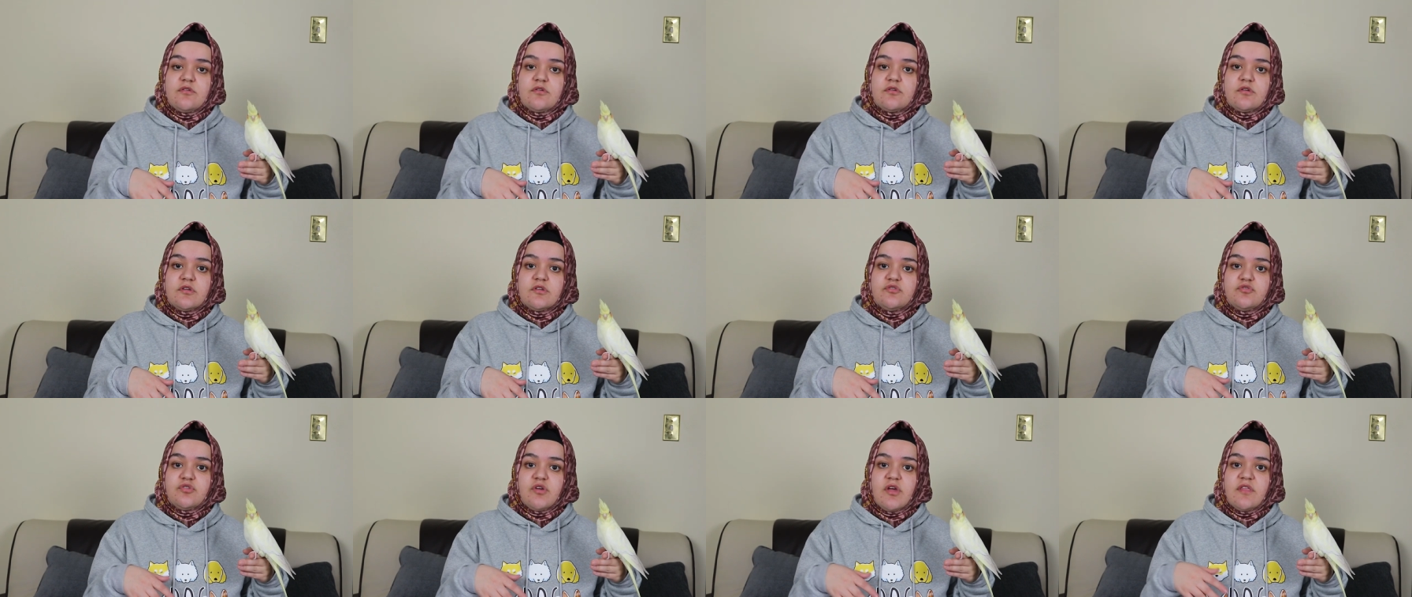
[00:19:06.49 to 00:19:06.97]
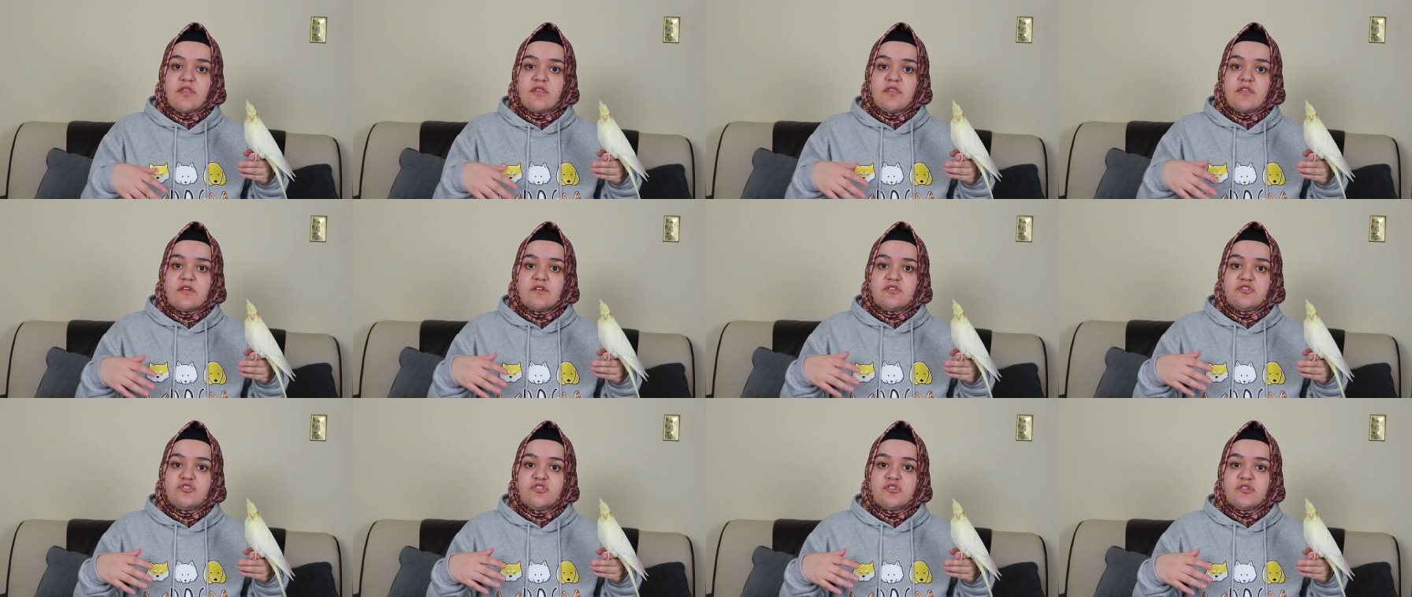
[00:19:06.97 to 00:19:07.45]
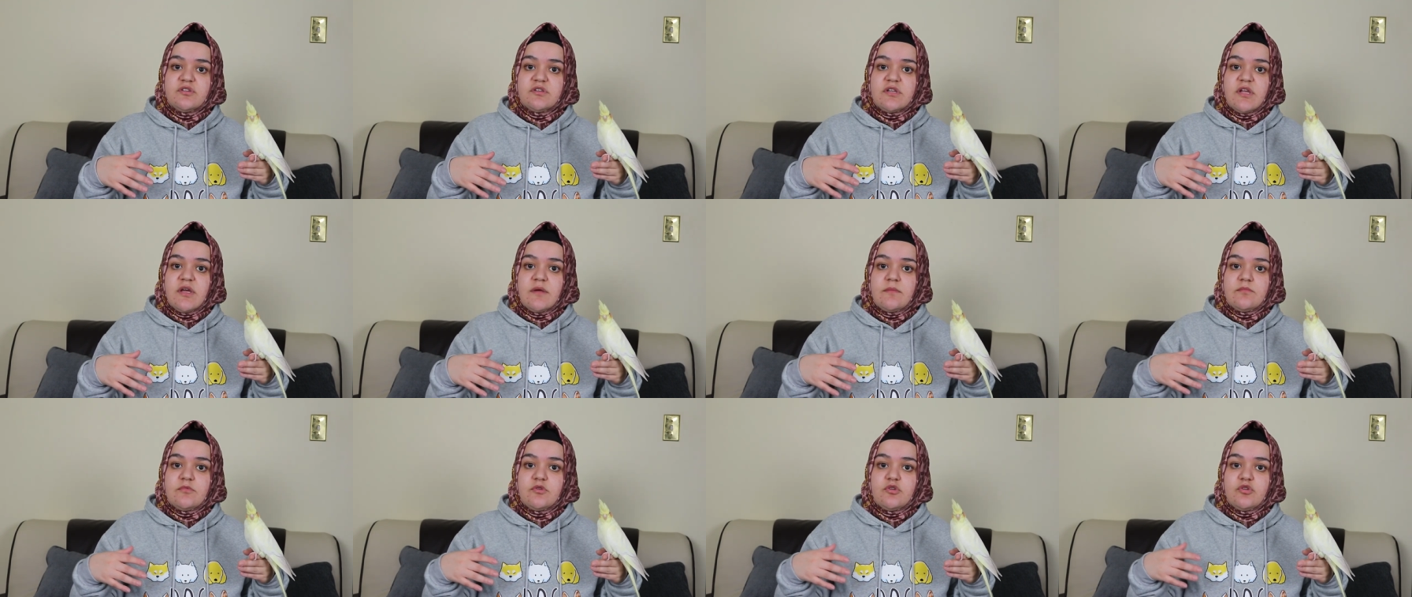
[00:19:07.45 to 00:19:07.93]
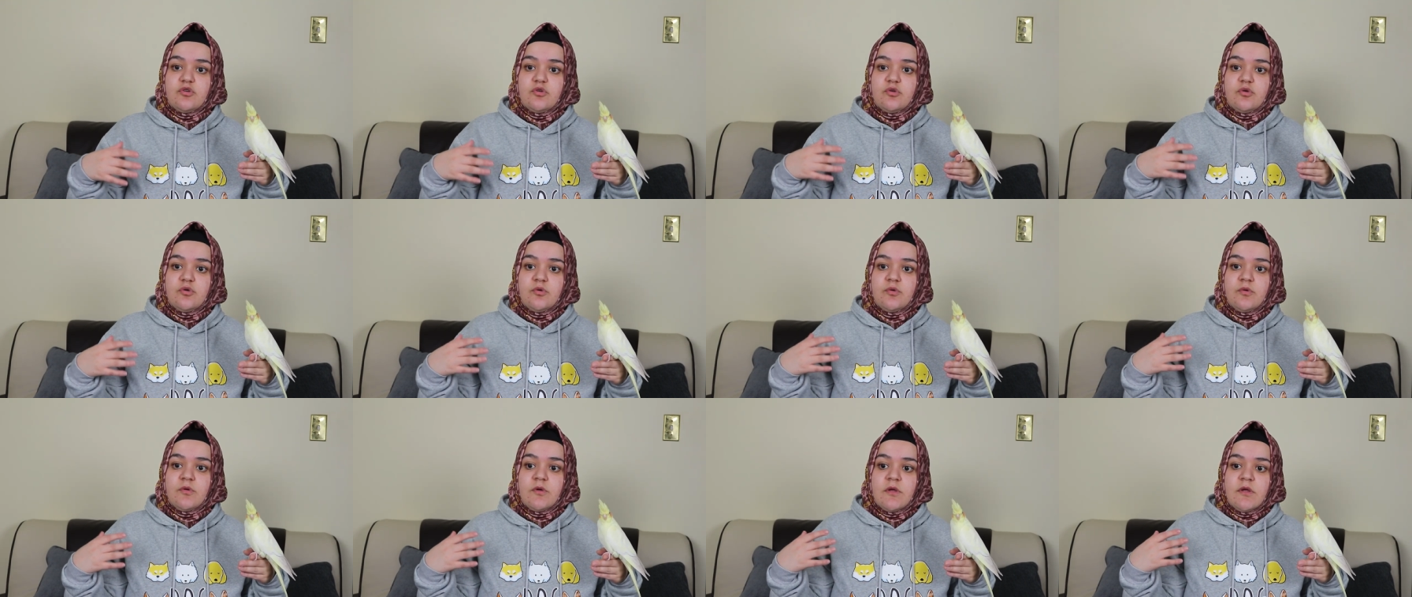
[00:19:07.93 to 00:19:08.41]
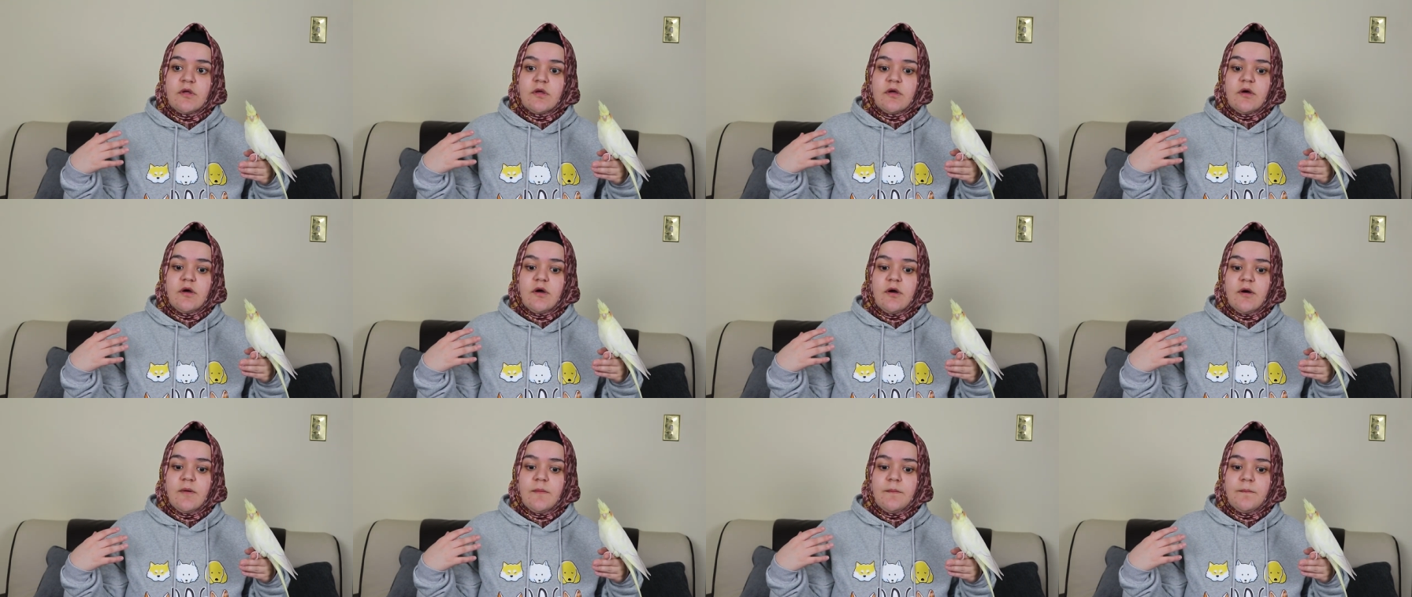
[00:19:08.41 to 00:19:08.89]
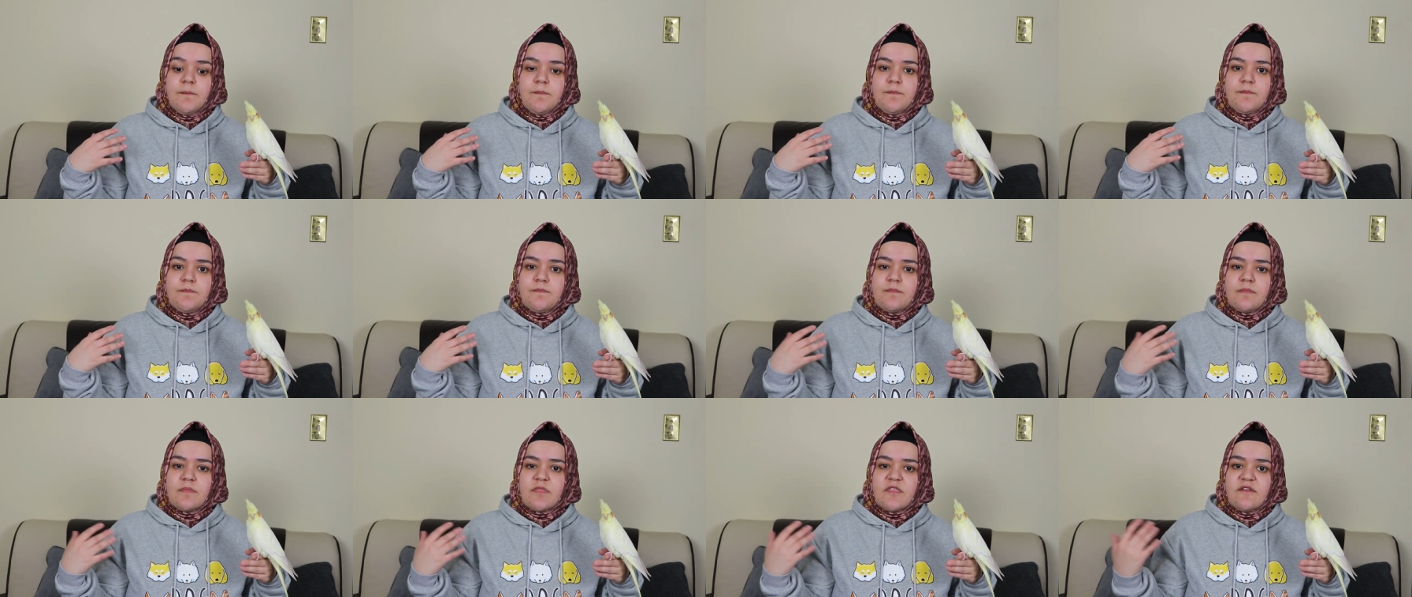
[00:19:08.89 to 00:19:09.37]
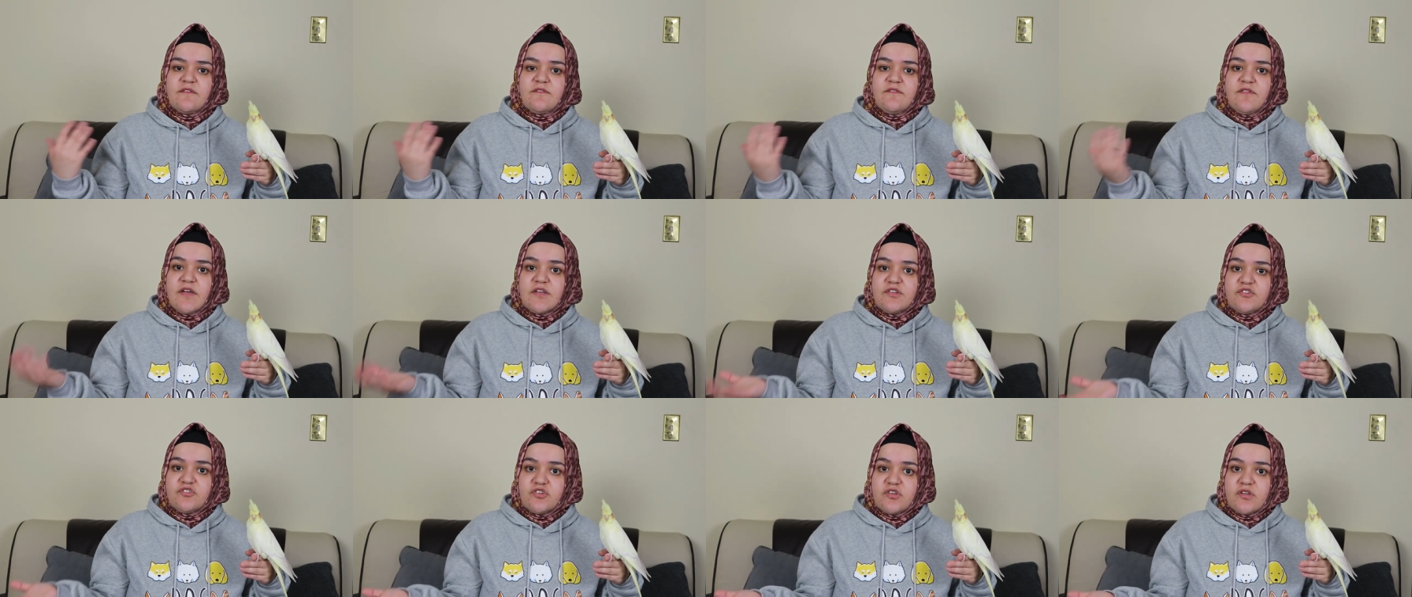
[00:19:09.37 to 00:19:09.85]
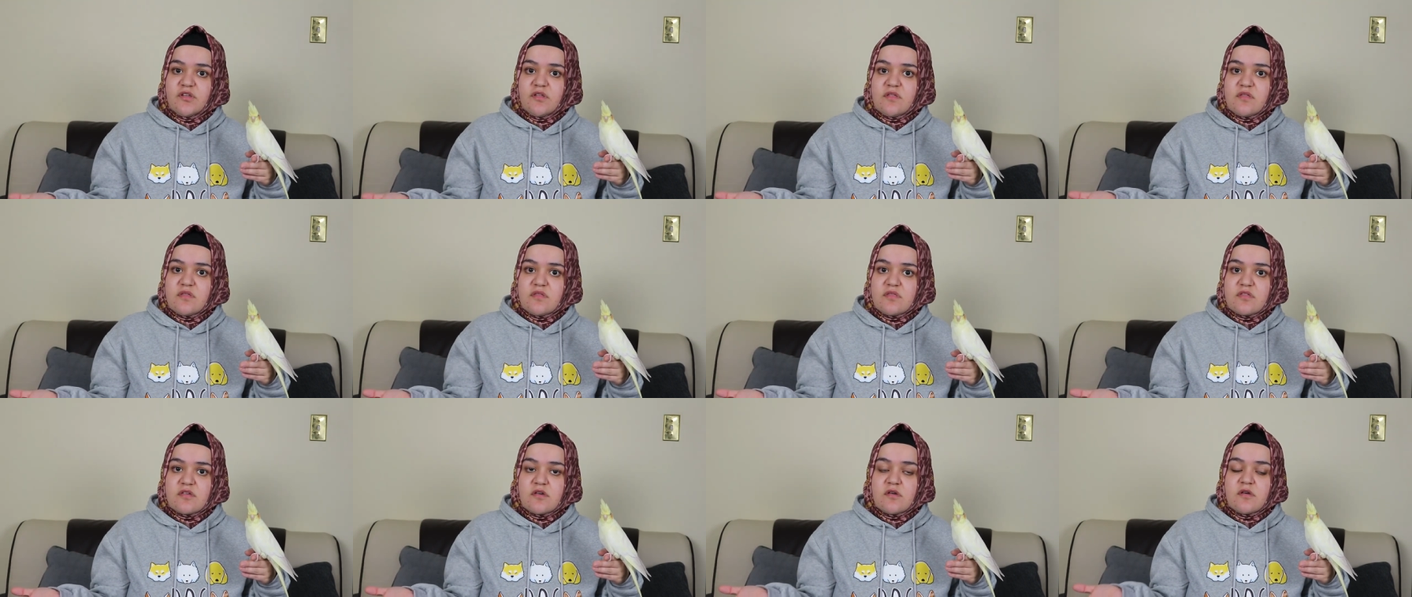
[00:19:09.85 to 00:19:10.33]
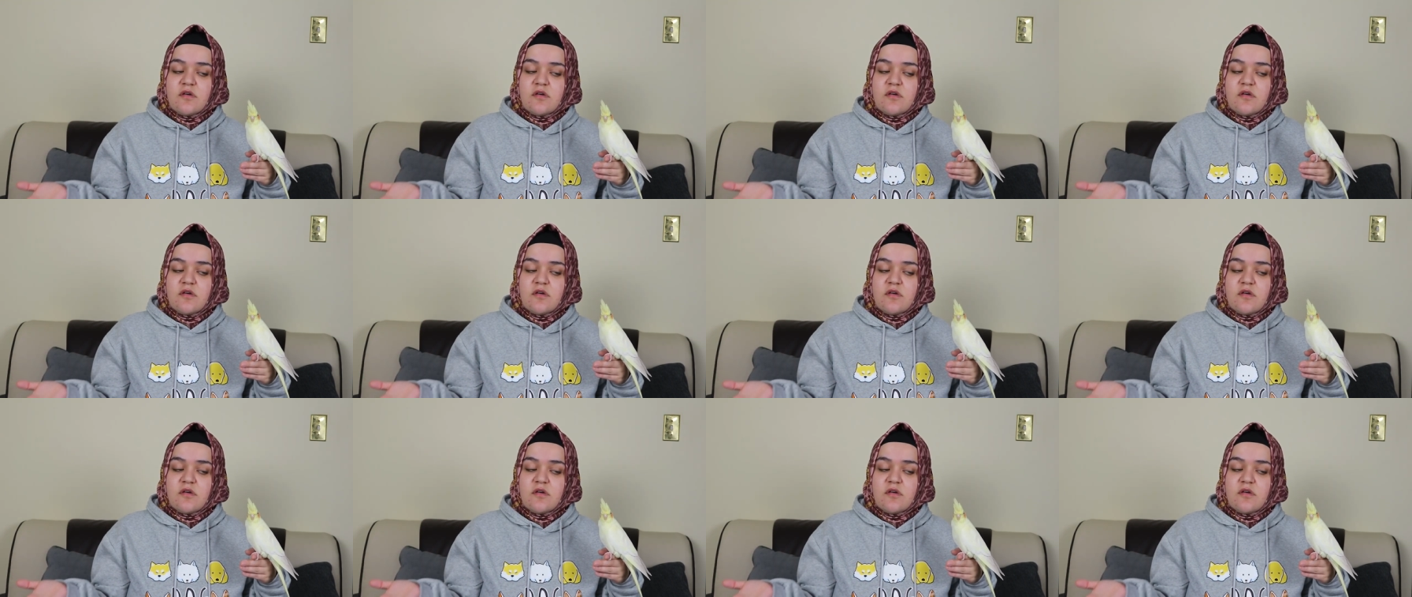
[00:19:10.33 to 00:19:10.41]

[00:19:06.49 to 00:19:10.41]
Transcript: you could transition them to um, veggies.